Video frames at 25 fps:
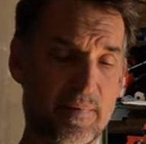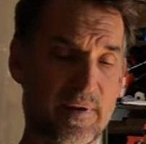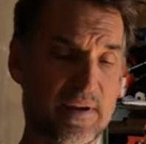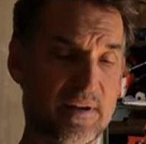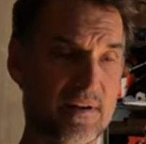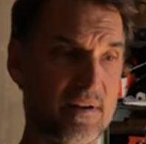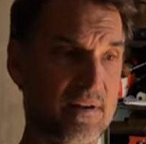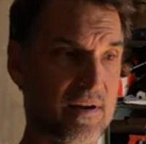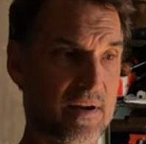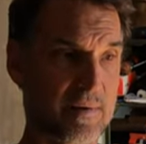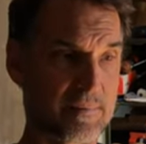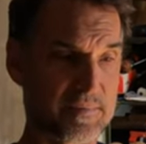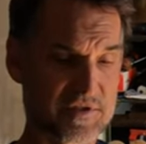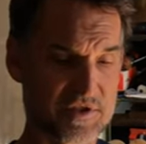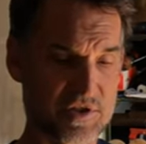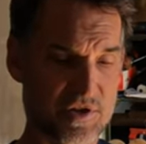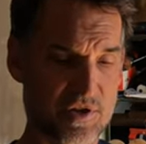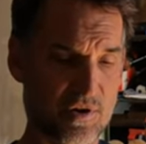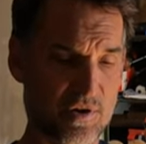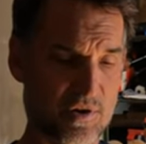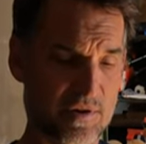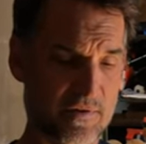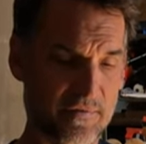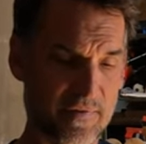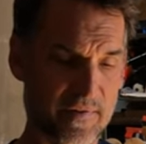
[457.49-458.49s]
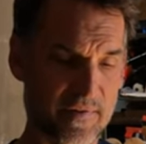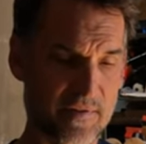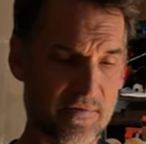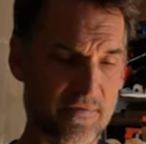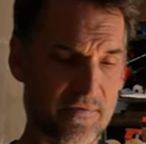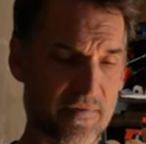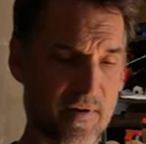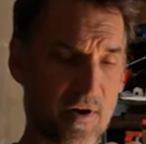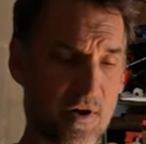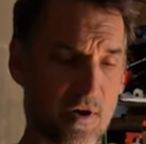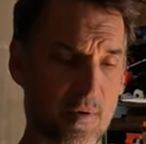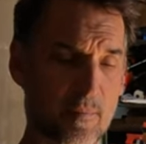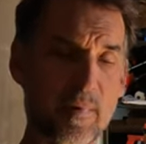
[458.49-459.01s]
bit obscured from the
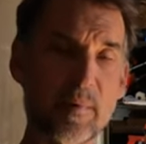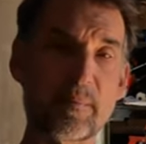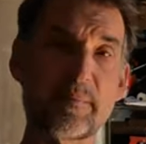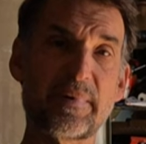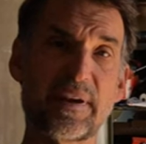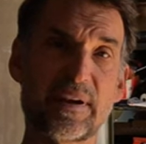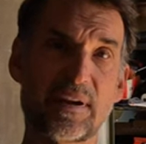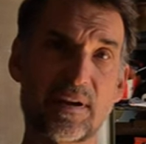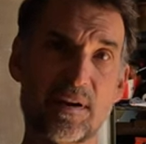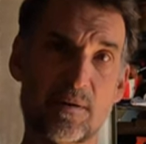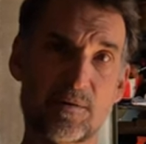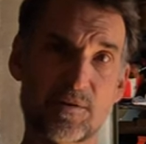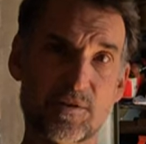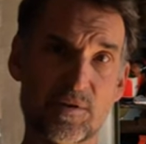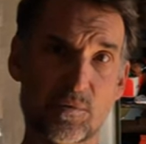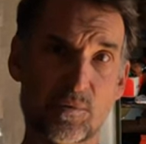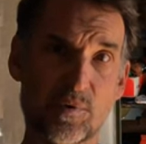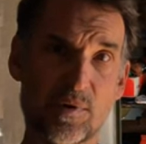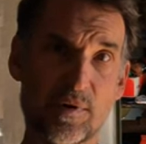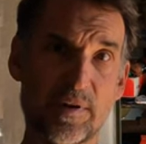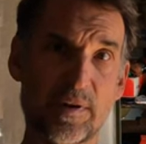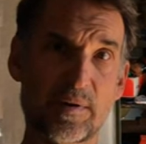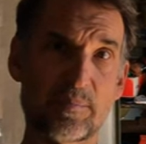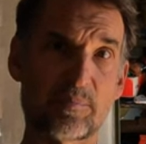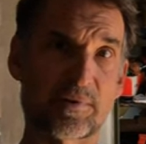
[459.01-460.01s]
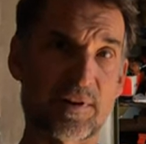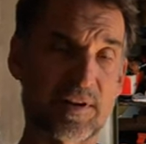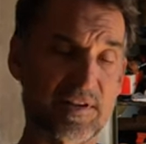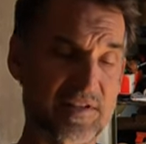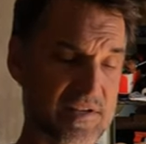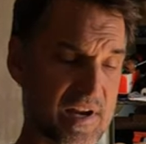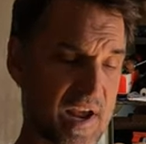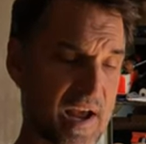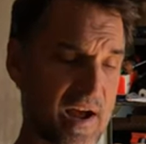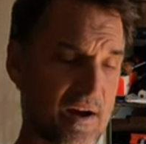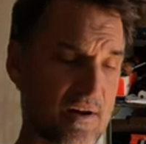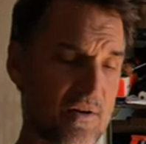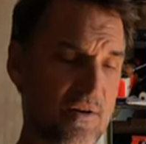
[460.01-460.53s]
foam and being able to really
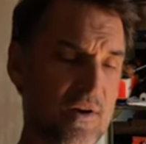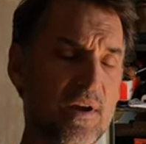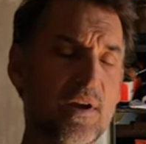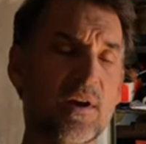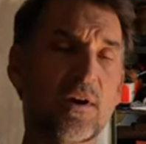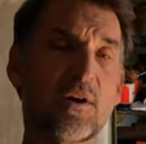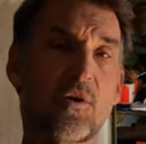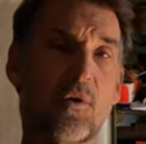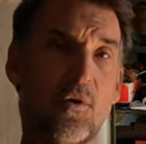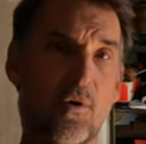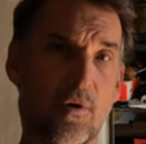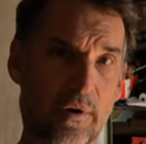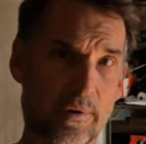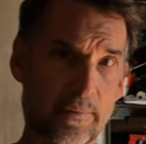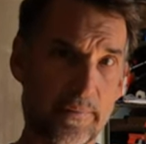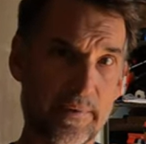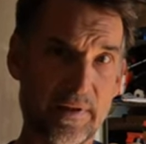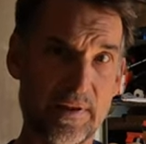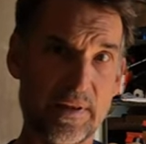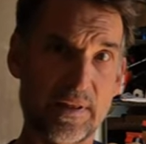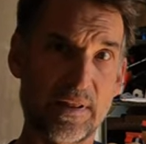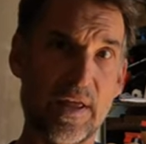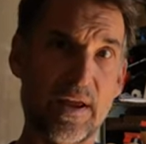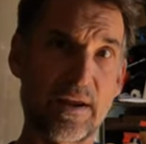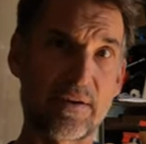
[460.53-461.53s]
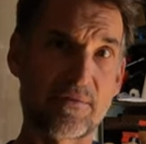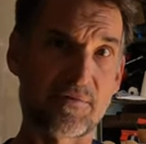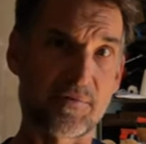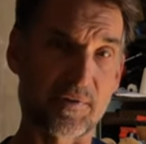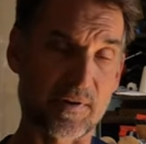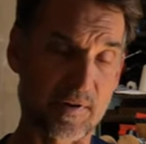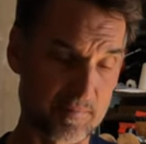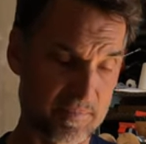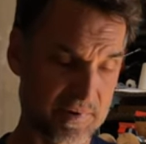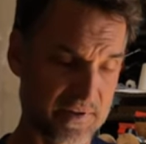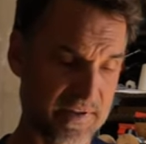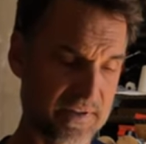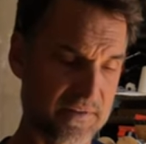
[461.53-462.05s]
press out or really lay
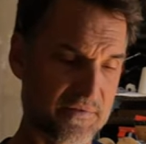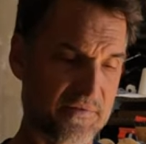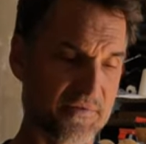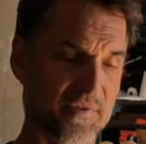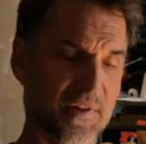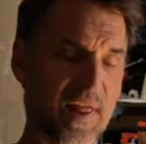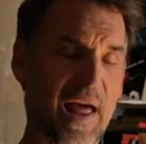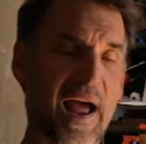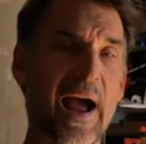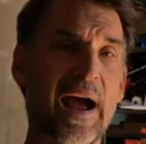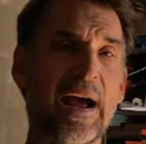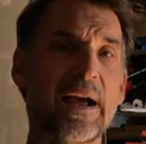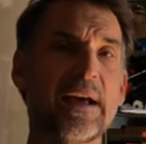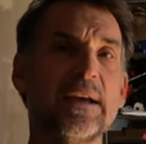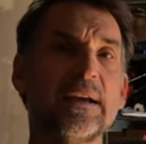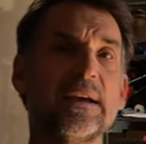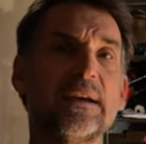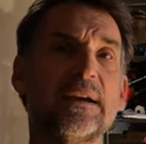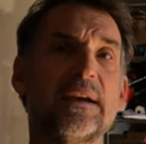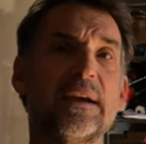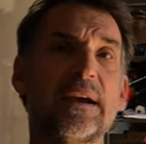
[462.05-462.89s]
completely flat.